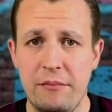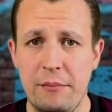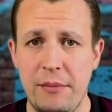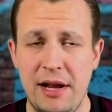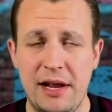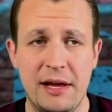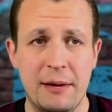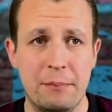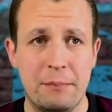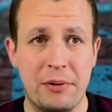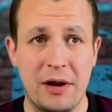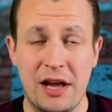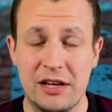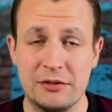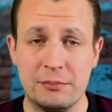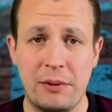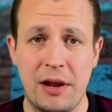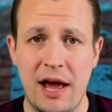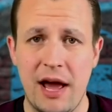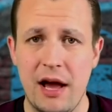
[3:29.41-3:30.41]
million
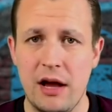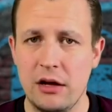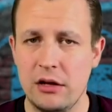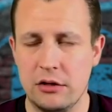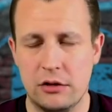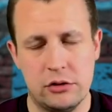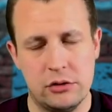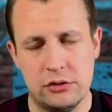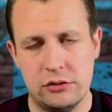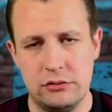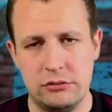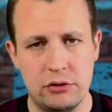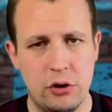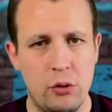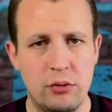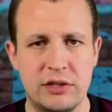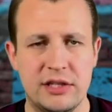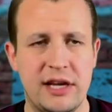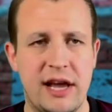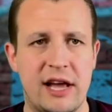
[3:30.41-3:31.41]
plus player? Of
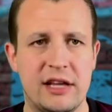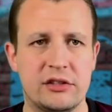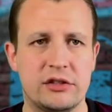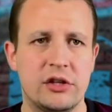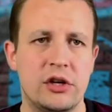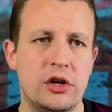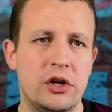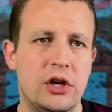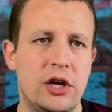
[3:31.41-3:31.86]
course he has.